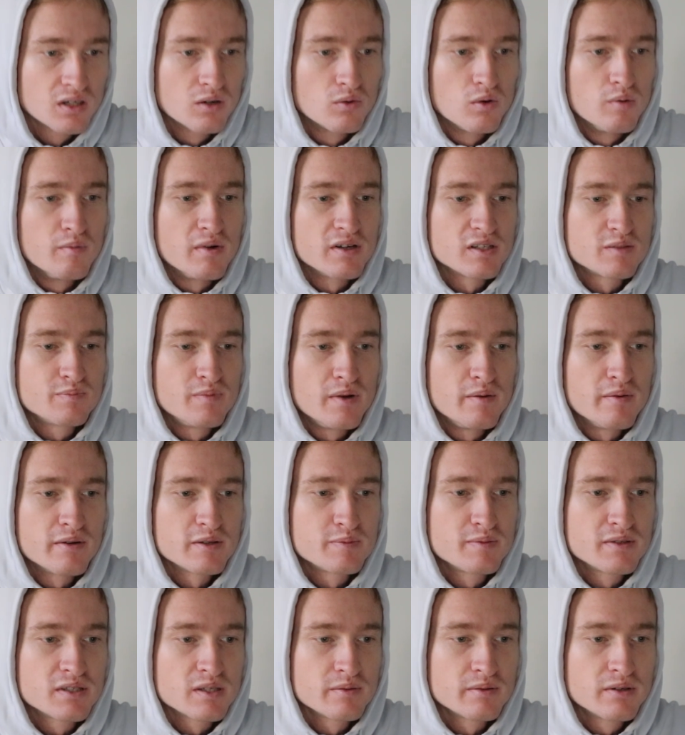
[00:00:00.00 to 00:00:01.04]
It must
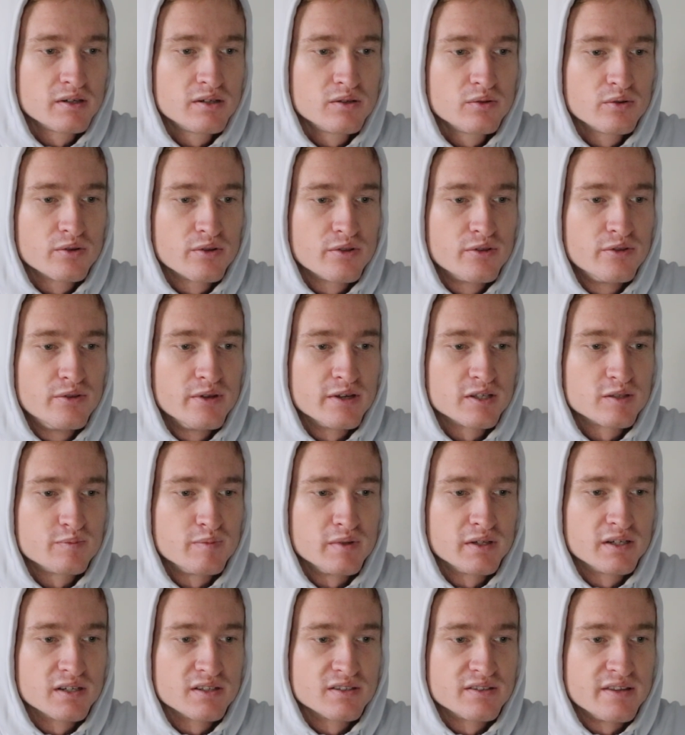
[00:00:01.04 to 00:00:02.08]
be something to do with this
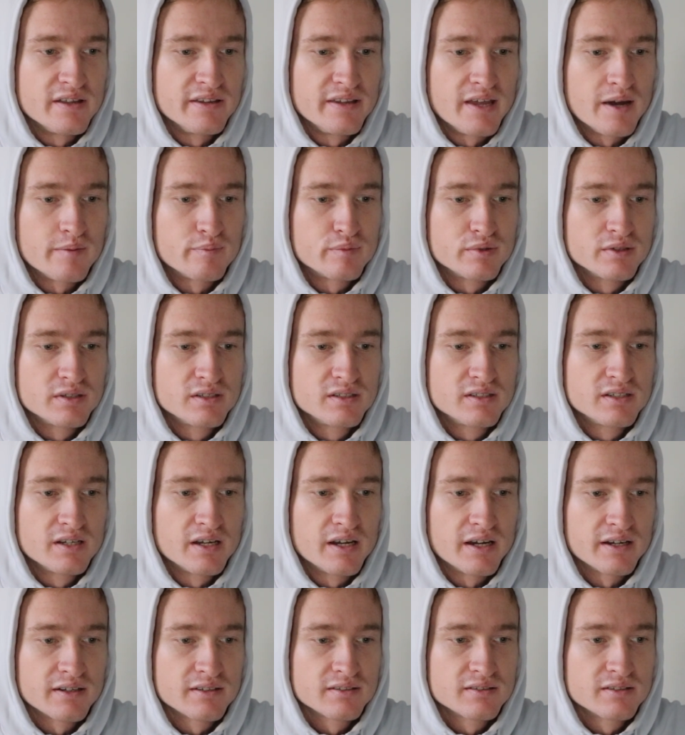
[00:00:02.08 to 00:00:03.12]
because then that
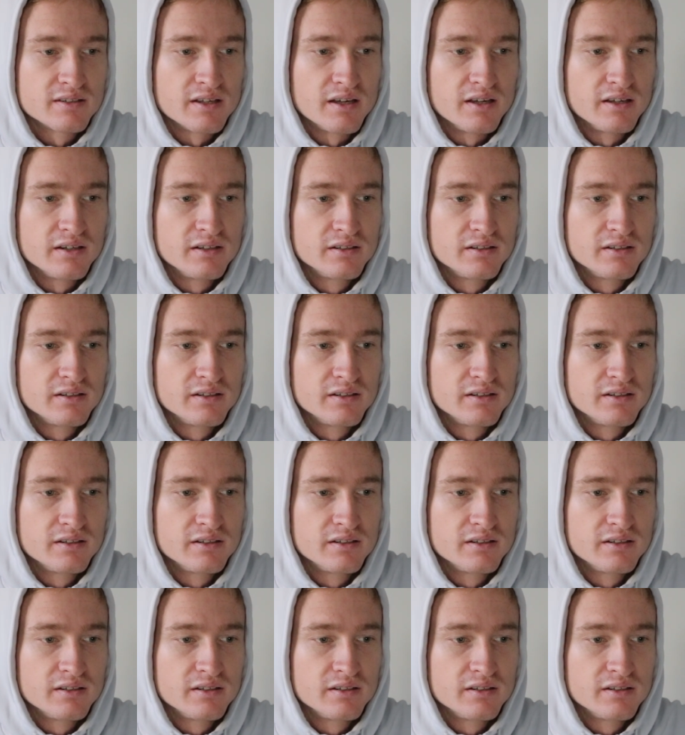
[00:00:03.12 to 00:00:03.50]
protects that.